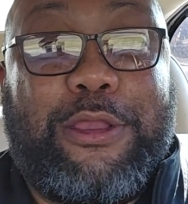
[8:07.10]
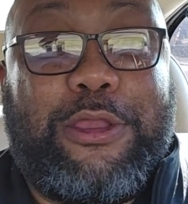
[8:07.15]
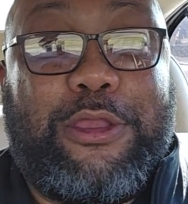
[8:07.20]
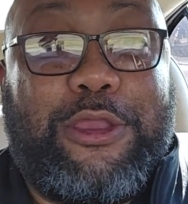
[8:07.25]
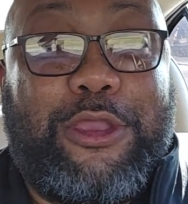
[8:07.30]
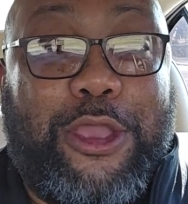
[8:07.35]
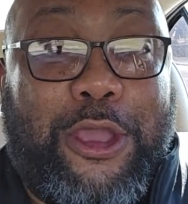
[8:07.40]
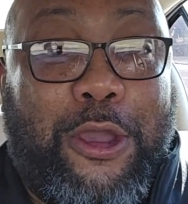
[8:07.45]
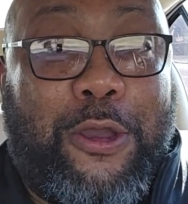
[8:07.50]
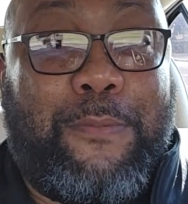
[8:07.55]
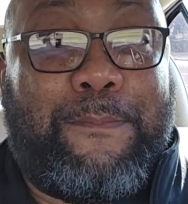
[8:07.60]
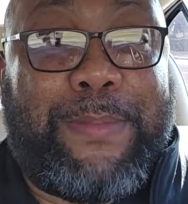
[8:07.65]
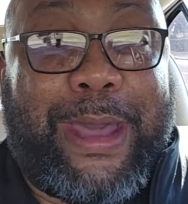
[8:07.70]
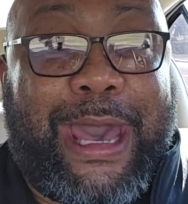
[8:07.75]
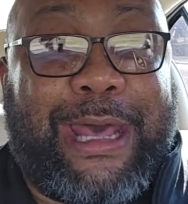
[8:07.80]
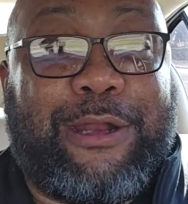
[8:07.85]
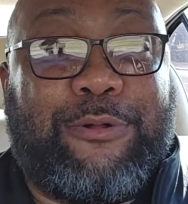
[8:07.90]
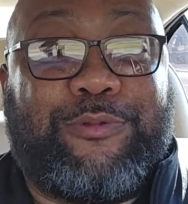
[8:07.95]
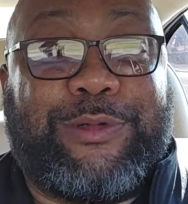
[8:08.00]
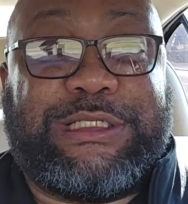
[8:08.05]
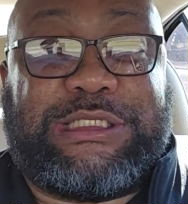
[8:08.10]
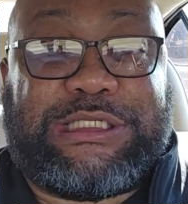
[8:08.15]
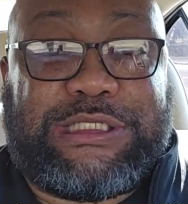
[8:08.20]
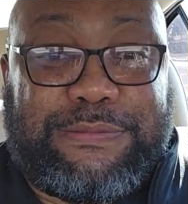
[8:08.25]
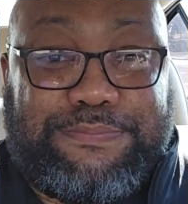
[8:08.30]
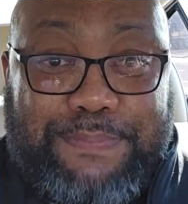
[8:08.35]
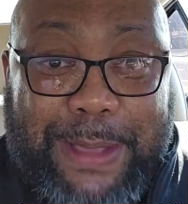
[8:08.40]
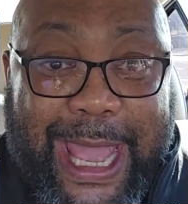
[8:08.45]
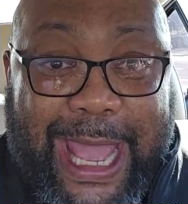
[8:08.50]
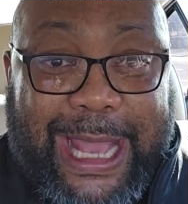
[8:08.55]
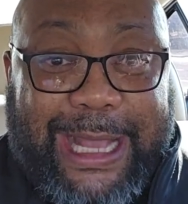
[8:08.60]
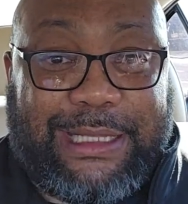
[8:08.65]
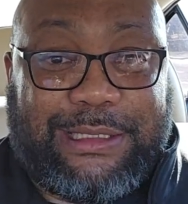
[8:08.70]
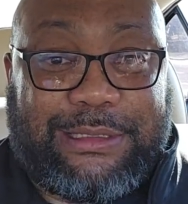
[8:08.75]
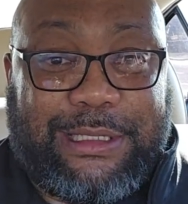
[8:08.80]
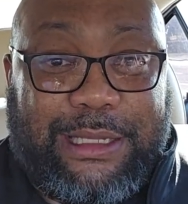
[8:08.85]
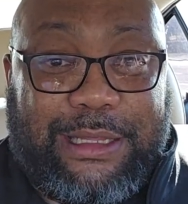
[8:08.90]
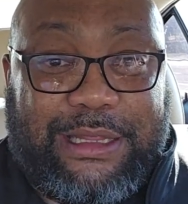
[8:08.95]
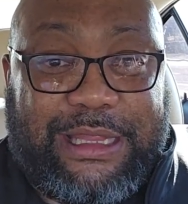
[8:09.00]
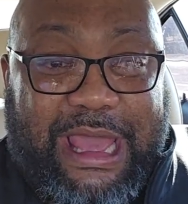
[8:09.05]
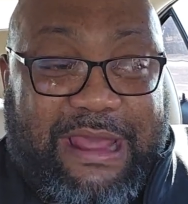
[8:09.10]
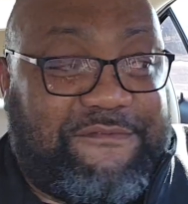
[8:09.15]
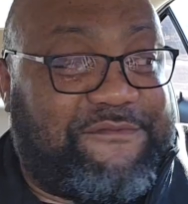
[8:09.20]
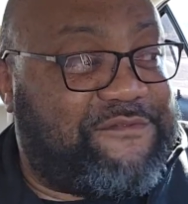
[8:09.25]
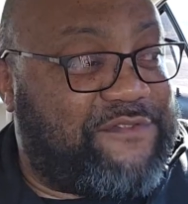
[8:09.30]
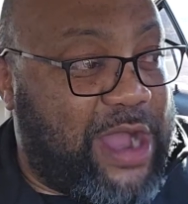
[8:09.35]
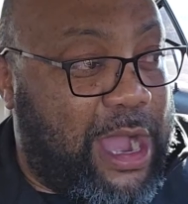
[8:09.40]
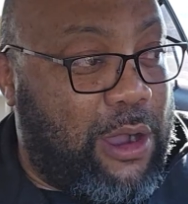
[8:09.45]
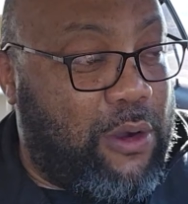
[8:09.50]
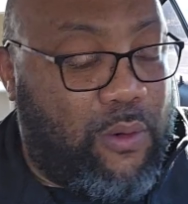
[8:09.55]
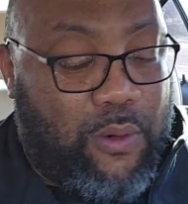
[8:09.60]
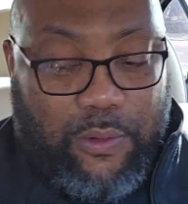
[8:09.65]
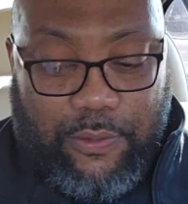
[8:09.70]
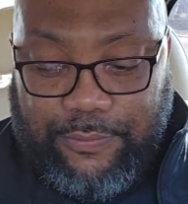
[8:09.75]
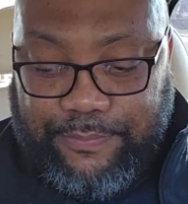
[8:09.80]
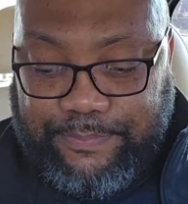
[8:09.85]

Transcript: you better respect that phone.